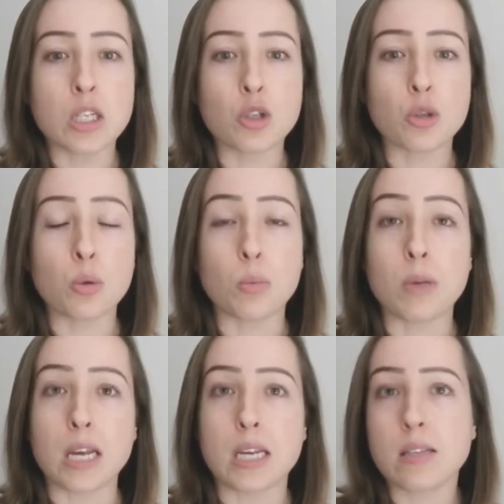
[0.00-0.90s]
to
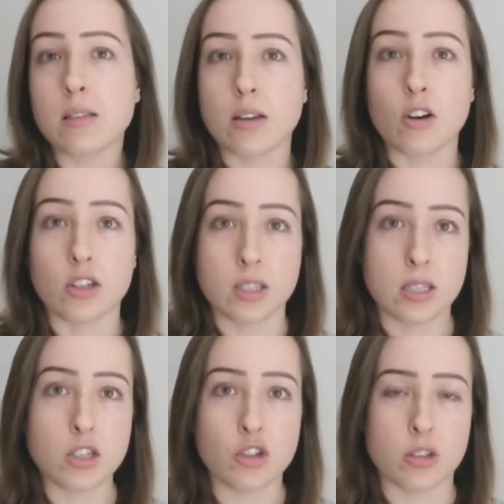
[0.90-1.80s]
base our
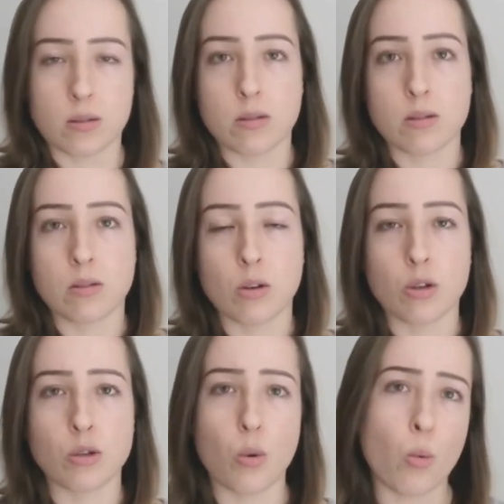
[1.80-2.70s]
decisions.
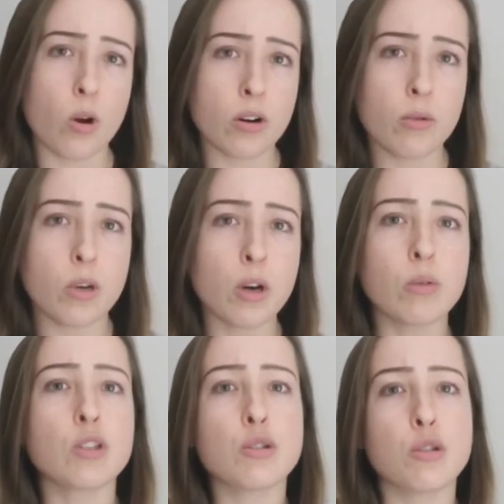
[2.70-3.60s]
So what are we
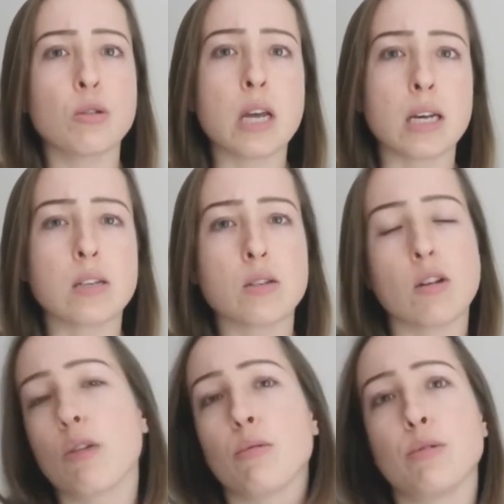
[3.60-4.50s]
going to do next?
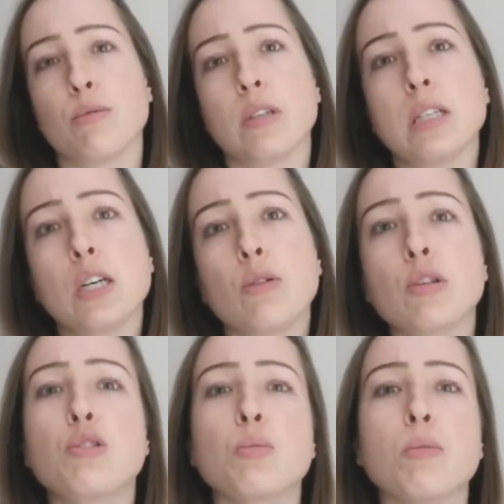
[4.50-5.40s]
Are we really
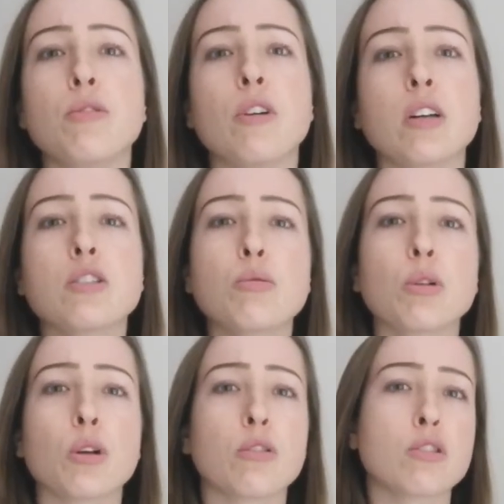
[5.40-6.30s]
going to move on to
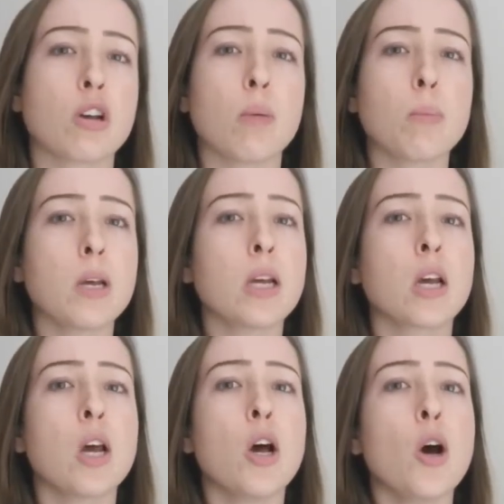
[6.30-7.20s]
another topic,
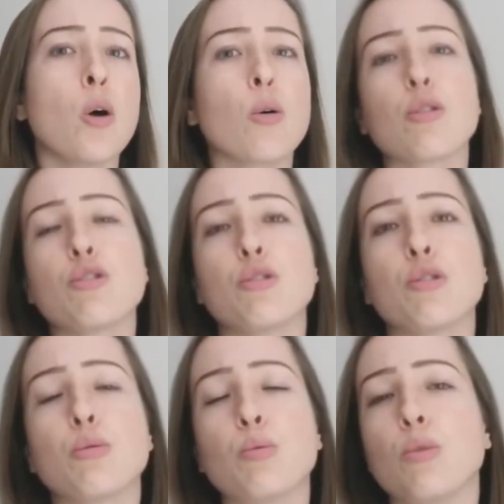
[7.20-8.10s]
or
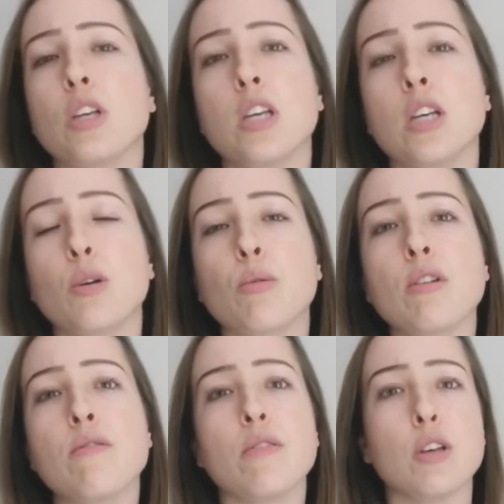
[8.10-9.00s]
should we
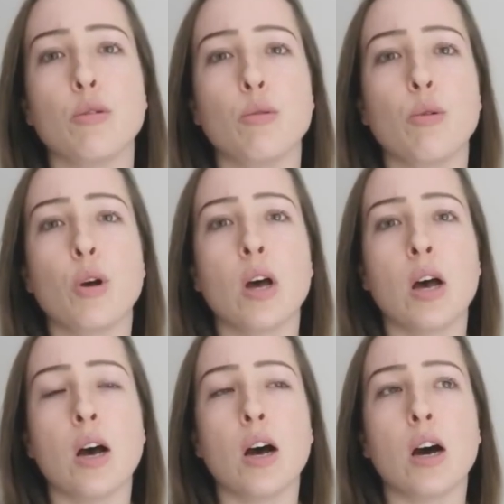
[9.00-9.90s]
review
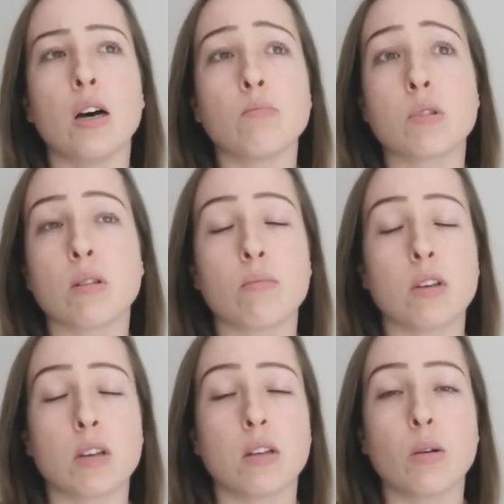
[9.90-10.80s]

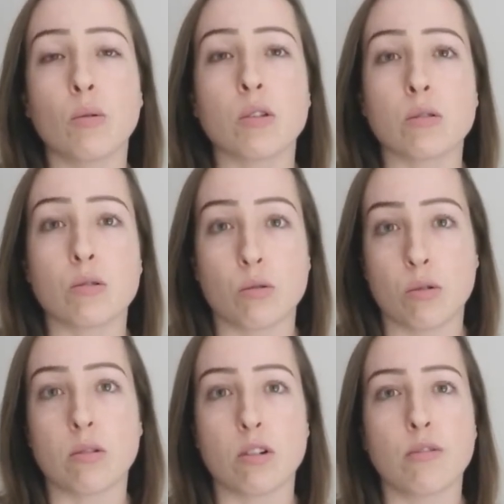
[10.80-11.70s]
something that wasn't so
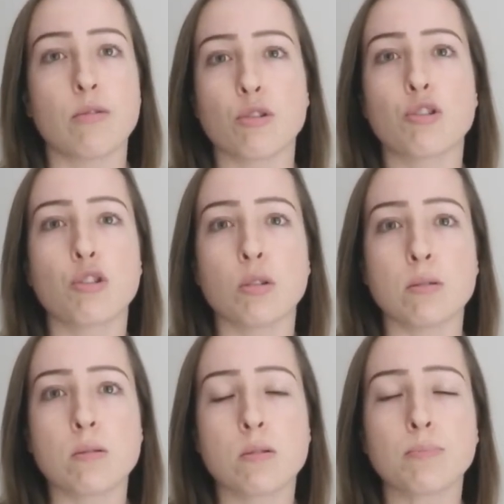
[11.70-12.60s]
clear for
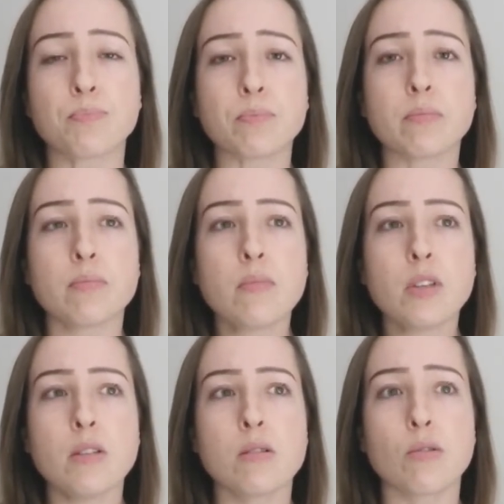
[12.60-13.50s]
students?
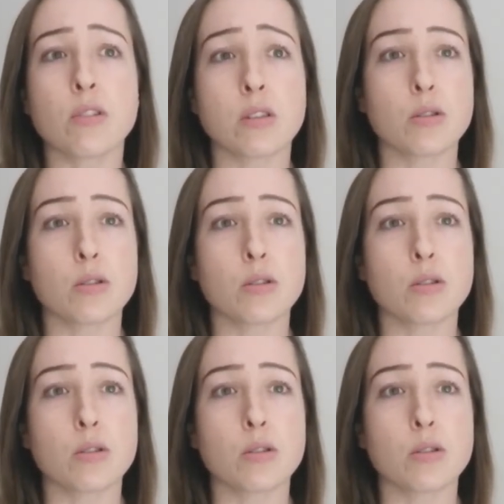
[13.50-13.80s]
So this